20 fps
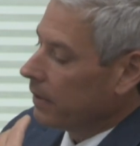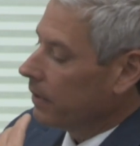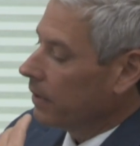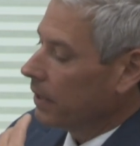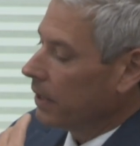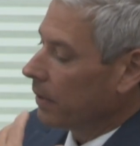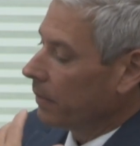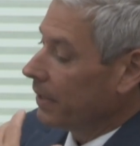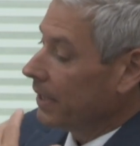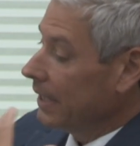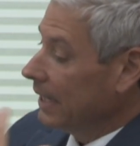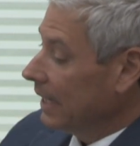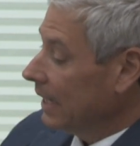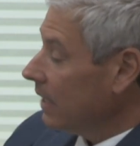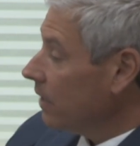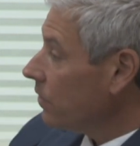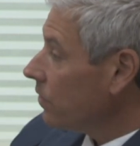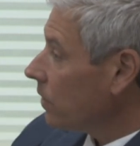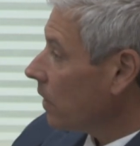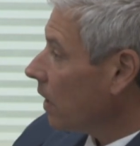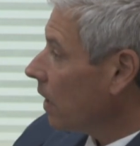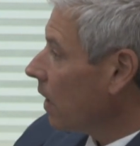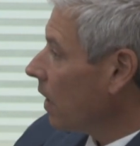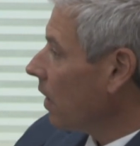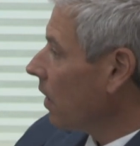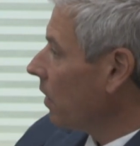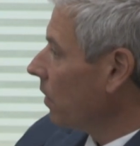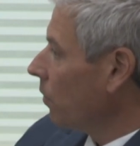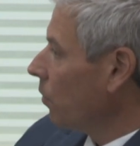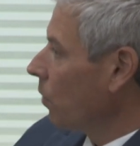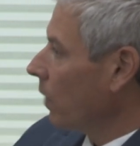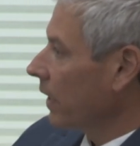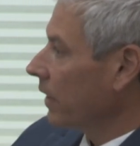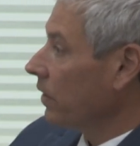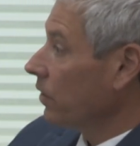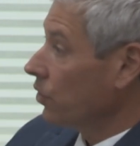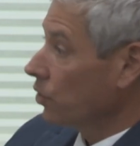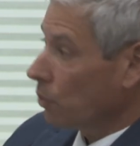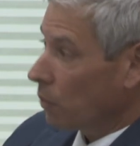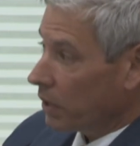you know, needs are, what
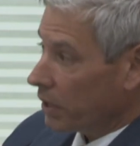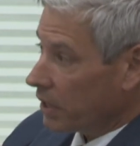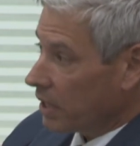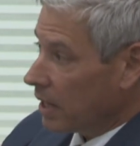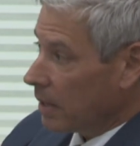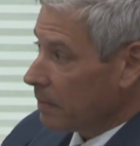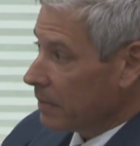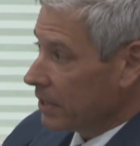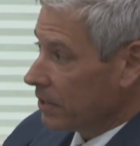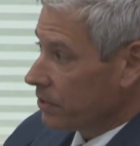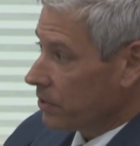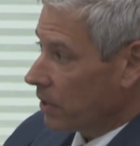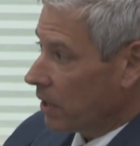the shortcomings